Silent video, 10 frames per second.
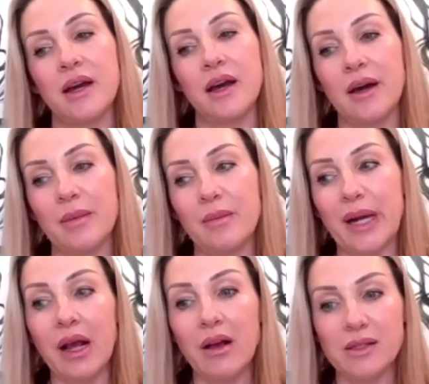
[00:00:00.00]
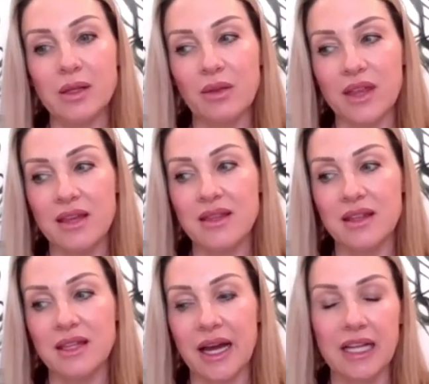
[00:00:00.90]
But I also think
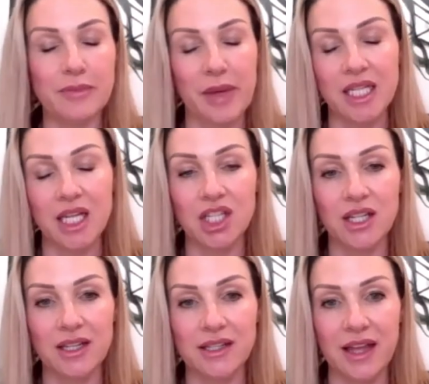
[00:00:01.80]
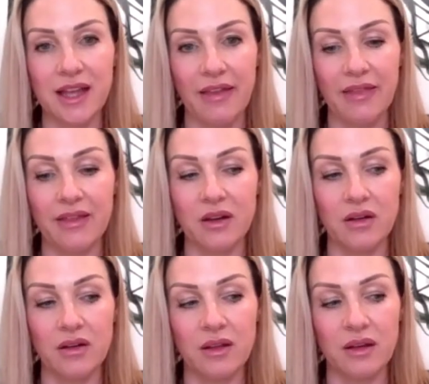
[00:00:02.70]
that the expectation is that
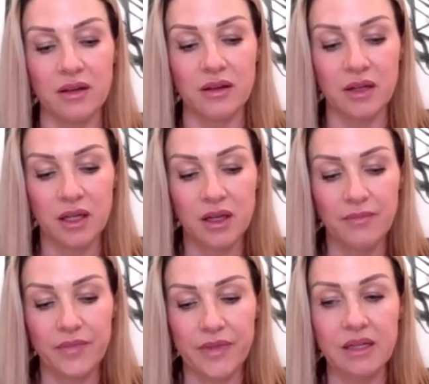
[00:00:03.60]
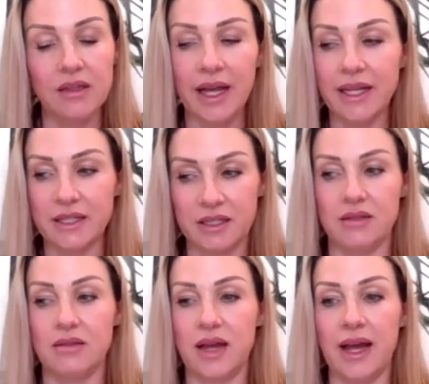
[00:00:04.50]
the client
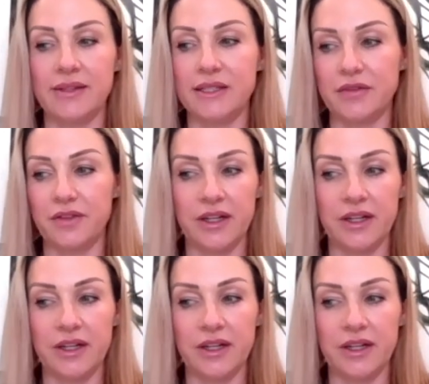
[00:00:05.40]
has a